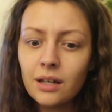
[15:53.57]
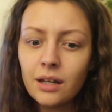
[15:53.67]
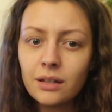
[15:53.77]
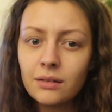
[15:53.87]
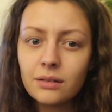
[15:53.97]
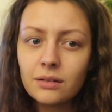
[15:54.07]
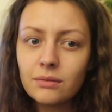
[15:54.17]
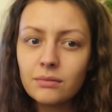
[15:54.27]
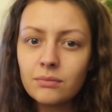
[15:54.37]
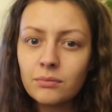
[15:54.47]
like
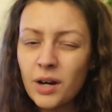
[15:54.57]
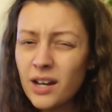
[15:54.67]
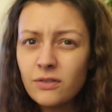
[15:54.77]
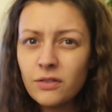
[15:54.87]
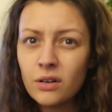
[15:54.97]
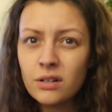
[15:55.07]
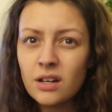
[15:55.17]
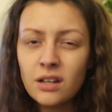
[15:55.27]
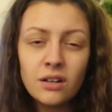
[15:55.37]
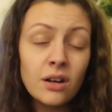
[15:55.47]
brain fog.
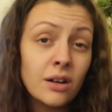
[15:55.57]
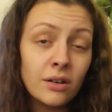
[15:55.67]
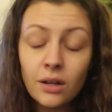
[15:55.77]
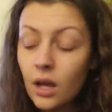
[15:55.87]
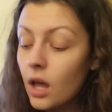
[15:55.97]
I don't know.